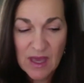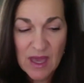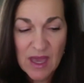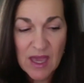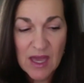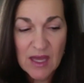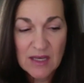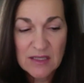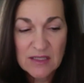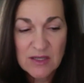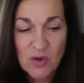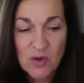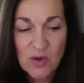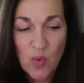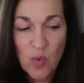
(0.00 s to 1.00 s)
and
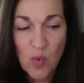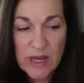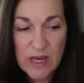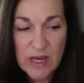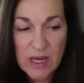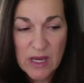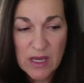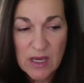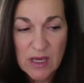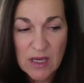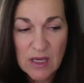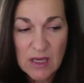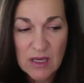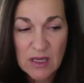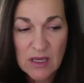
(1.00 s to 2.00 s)
we,
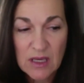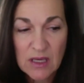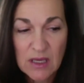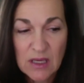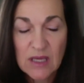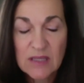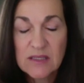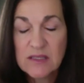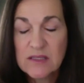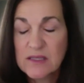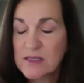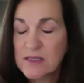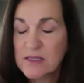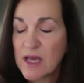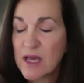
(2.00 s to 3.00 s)
as a
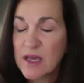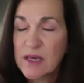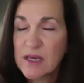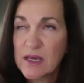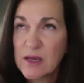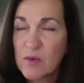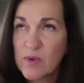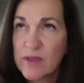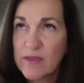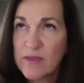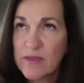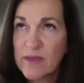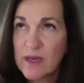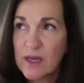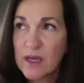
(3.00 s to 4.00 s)
society, we
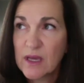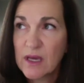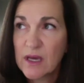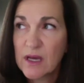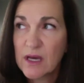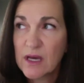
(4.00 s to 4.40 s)
think